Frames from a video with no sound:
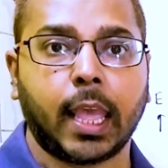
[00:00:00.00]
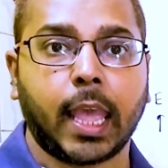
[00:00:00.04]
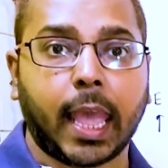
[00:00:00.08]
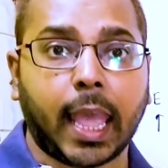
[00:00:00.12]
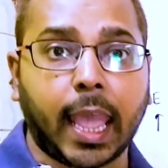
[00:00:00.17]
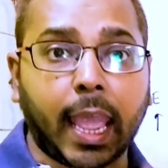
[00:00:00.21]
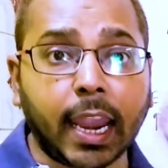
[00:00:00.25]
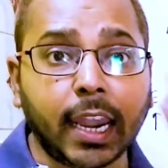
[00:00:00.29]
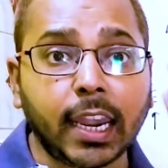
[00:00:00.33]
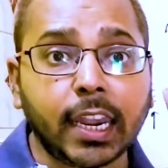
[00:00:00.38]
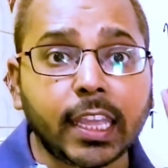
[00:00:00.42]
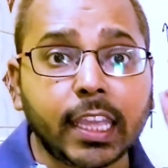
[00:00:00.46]

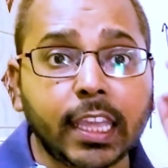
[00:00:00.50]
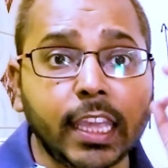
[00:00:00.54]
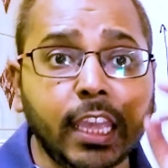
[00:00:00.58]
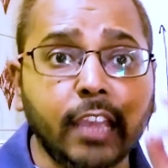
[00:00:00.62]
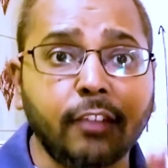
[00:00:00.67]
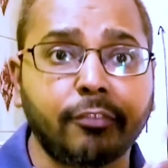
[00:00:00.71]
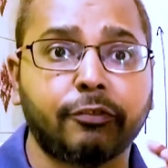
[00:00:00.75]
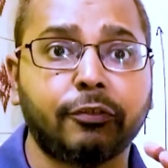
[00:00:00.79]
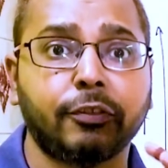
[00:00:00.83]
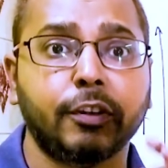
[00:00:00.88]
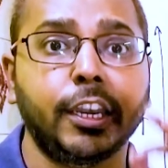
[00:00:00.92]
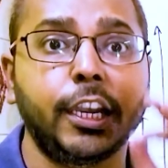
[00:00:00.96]
And
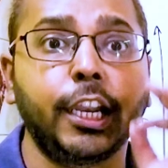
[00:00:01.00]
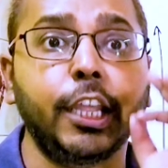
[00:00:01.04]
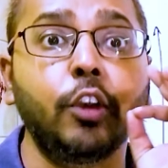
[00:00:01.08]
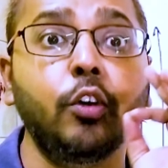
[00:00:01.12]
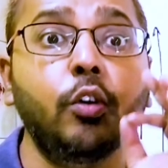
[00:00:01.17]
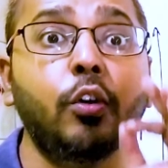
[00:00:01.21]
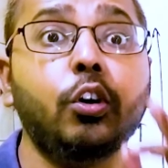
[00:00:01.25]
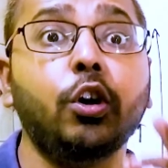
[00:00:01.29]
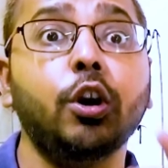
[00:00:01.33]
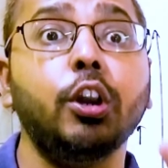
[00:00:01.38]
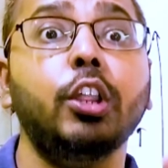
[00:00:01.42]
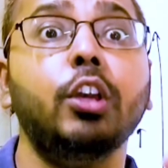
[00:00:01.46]
if
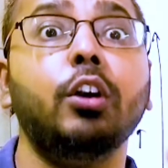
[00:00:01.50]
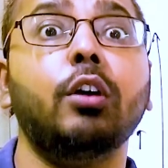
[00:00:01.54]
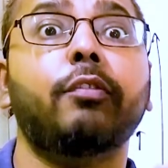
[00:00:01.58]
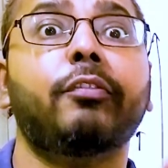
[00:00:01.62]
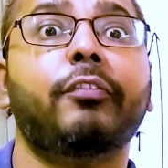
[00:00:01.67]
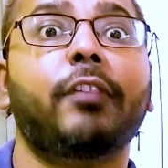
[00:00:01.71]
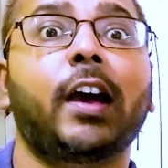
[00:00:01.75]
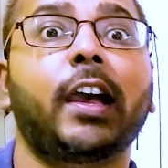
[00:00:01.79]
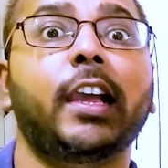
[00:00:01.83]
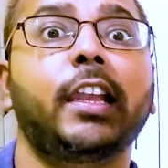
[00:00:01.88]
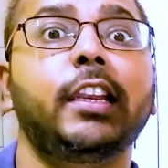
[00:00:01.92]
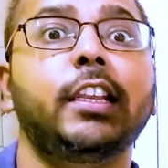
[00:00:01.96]

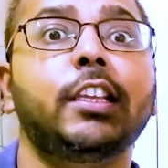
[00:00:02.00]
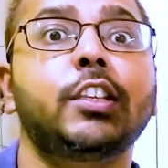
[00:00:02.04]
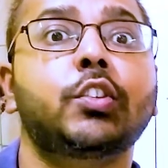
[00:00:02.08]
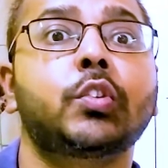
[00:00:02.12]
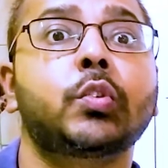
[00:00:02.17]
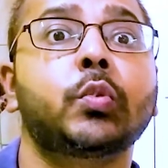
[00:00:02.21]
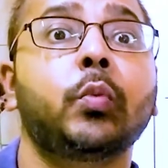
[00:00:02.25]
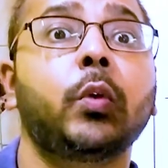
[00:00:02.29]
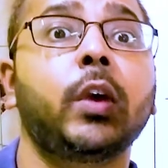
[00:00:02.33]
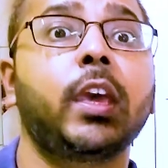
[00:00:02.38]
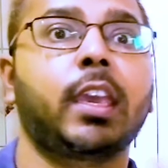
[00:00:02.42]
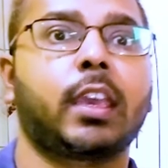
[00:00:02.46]
nucleophile
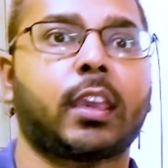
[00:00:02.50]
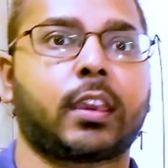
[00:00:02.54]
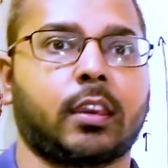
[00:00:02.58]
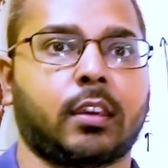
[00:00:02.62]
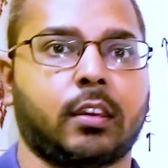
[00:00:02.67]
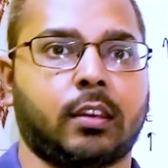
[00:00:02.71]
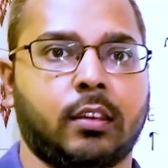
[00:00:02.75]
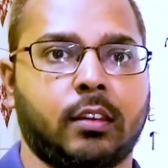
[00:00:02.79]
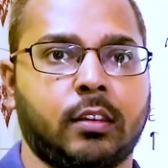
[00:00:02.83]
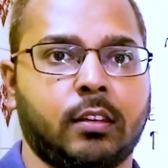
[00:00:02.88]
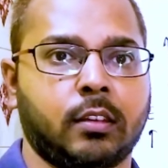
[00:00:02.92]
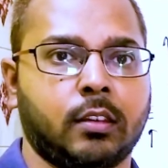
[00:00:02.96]
is weak,
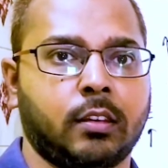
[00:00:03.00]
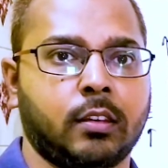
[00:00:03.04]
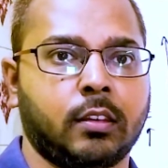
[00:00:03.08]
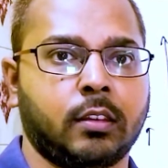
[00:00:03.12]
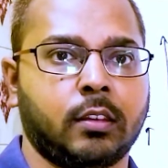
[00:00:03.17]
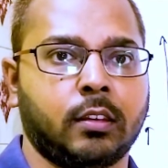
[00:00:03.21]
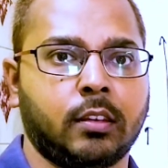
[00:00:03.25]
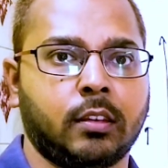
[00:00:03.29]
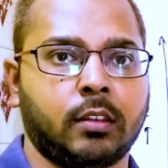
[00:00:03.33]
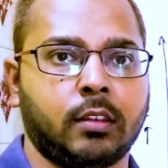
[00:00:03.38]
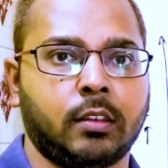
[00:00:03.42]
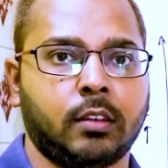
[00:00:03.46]

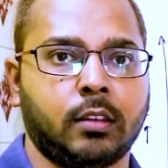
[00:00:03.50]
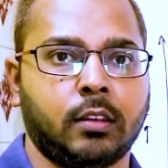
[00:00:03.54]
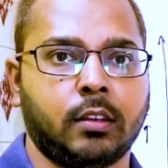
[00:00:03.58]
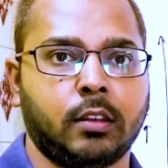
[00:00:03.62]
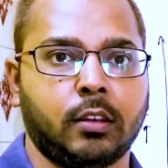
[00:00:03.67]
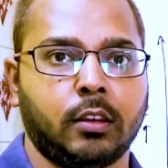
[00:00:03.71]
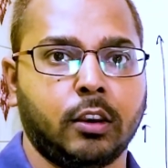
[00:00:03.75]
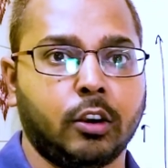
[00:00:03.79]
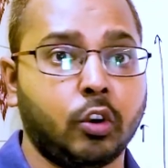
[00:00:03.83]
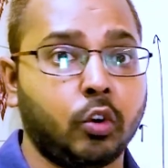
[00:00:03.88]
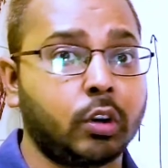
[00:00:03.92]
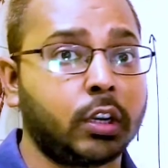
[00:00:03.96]

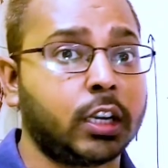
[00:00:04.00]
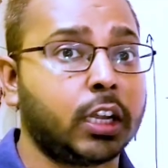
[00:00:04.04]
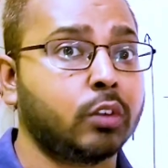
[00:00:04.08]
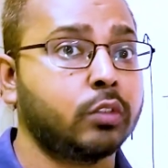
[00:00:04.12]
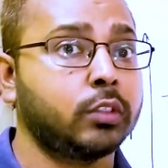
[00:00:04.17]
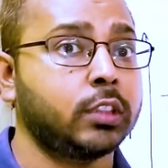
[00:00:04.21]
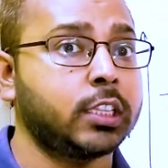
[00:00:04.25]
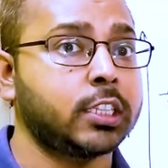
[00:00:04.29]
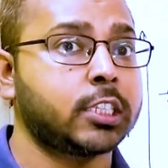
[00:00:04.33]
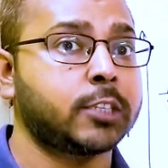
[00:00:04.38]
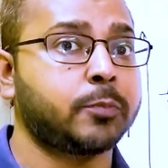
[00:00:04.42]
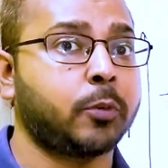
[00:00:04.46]
note
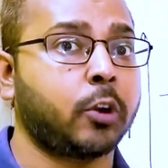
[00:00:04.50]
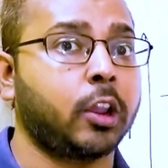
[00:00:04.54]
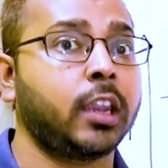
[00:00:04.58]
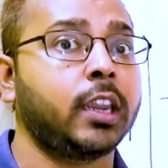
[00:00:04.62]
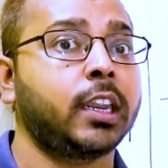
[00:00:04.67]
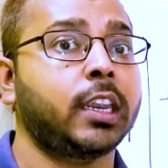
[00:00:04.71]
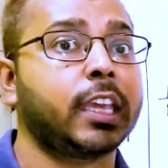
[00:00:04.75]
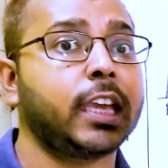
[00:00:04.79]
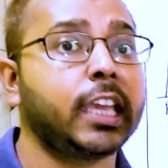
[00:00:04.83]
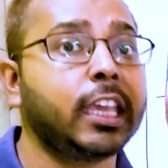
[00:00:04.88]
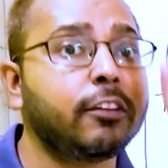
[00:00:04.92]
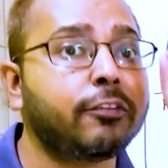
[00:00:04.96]
down this
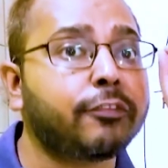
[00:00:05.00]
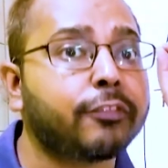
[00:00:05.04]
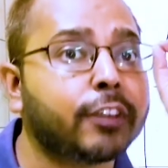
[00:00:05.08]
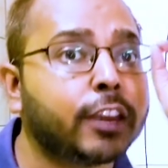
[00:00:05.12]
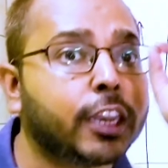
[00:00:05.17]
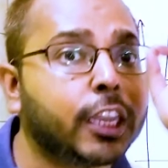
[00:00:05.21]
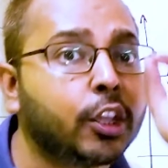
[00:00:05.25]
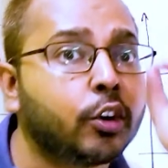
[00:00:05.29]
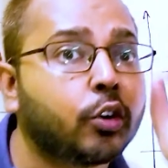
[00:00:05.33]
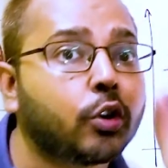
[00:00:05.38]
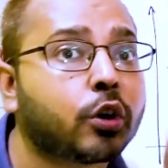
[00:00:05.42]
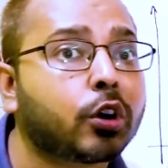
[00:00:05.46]
point, if
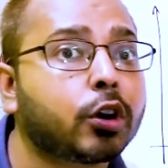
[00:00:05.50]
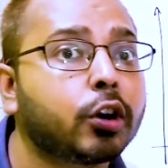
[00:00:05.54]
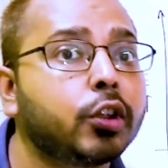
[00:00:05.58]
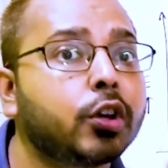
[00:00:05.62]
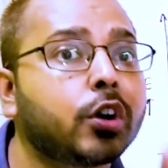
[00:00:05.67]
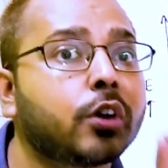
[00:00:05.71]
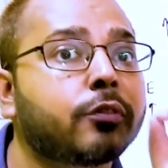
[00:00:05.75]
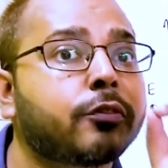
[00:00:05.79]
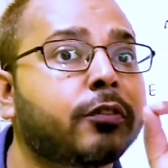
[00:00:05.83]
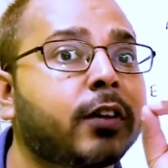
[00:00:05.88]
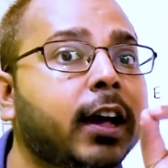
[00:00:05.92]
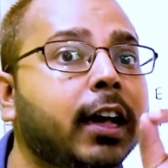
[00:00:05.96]

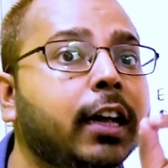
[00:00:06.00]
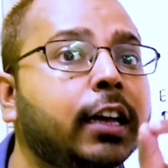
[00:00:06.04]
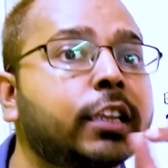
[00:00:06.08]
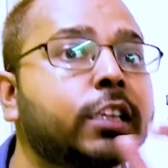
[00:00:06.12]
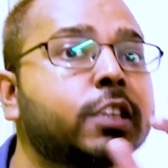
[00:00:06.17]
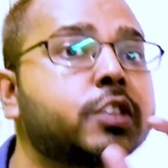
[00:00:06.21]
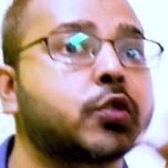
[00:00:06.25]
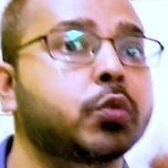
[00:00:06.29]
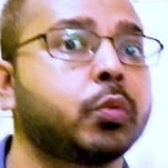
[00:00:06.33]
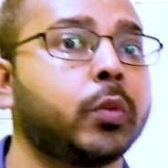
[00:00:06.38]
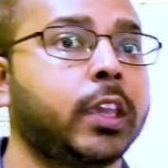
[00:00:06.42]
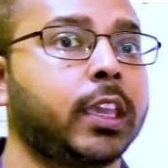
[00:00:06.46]
nucleophile
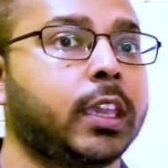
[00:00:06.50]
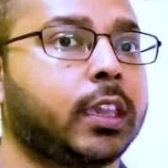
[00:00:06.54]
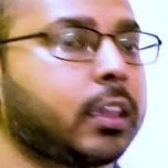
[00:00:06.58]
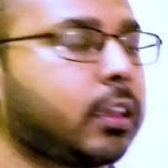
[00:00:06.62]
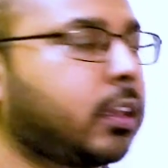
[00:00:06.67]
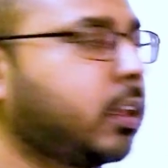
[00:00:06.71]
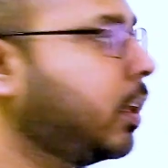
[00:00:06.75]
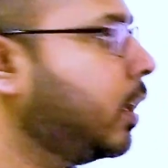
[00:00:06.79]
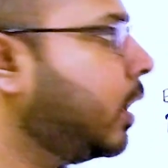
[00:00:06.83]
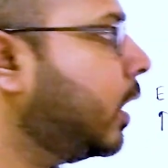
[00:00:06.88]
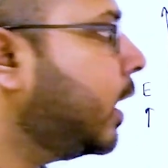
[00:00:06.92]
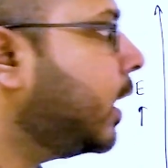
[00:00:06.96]
is weak,
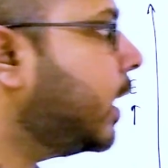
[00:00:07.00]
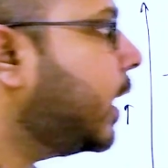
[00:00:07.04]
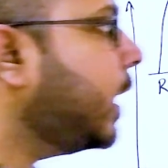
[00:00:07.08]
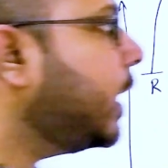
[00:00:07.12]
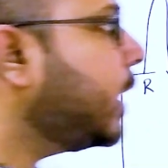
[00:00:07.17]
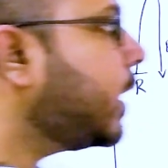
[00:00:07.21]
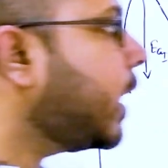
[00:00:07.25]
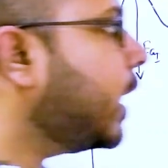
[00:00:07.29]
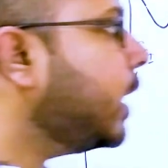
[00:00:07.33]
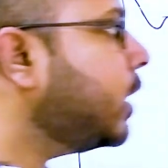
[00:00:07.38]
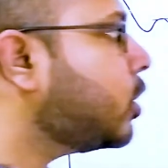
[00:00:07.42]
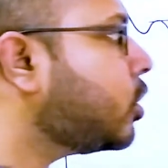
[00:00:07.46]
like
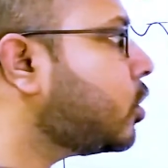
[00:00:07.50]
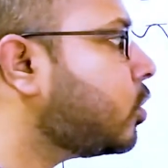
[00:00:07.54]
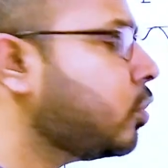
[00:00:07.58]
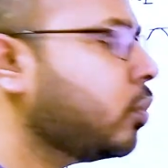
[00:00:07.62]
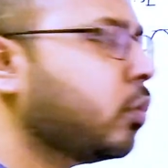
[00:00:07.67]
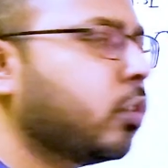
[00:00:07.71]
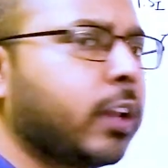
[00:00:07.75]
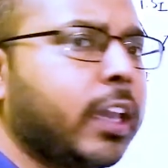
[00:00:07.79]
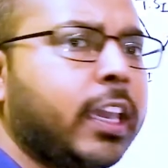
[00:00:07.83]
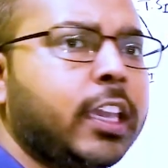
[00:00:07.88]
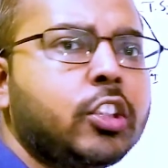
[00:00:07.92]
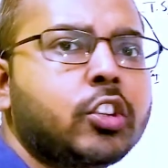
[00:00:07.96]

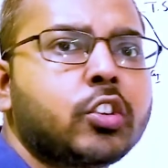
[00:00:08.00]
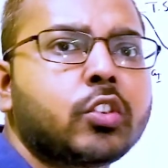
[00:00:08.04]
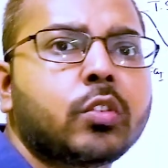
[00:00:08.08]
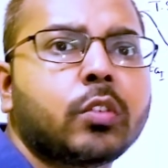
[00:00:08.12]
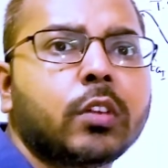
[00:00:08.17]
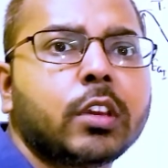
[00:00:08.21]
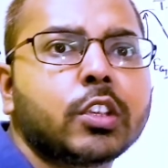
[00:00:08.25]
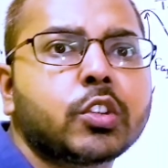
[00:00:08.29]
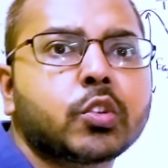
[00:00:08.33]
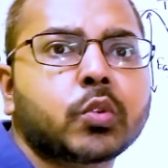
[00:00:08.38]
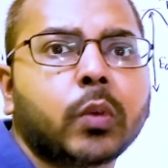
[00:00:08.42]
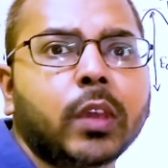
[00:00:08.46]
H2,
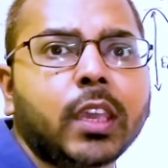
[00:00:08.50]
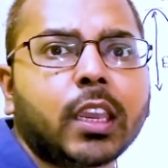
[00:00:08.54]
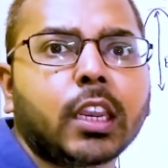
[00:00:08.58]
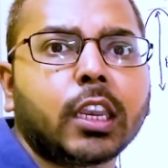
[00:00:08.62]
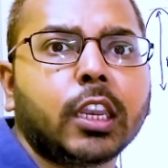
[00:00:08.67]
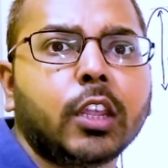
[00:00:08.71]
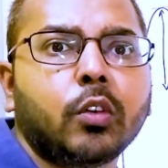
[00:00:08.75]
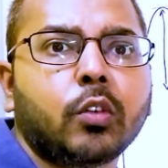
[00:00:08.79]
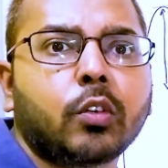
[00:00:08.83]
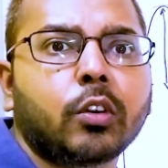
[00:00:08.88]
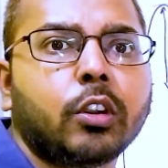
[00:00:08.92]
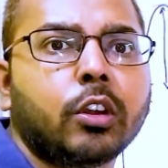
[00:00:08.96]
H2 is weak
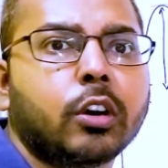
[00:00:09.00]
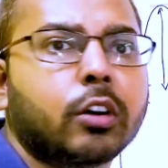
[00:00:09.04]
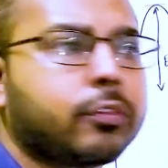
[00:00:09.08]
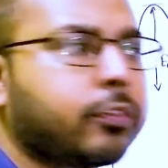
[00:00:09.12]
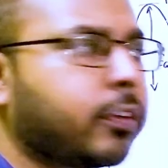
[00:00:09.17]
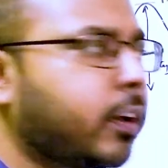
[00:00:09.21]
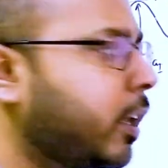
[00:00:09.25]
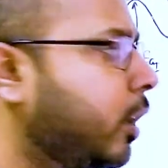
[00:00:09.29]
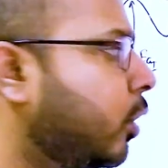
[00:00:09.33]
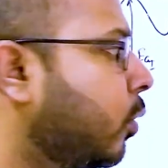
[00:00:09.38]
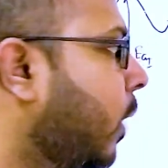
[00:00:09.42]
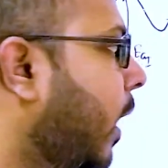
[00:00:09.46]

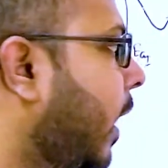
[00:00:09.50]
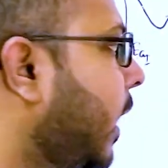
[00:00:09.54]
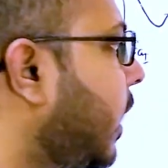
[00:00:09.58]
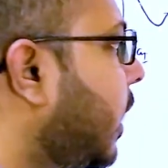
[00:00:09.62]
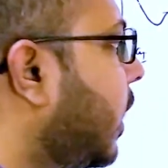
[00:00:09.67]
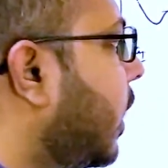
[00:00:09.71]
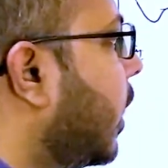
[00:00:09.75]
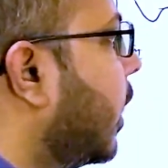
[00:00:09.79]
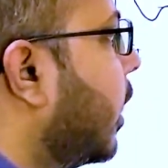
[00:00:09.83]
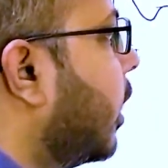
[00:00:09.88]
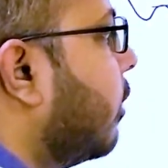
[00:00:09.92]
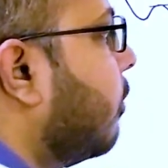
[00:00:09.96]
nucleophile. Why?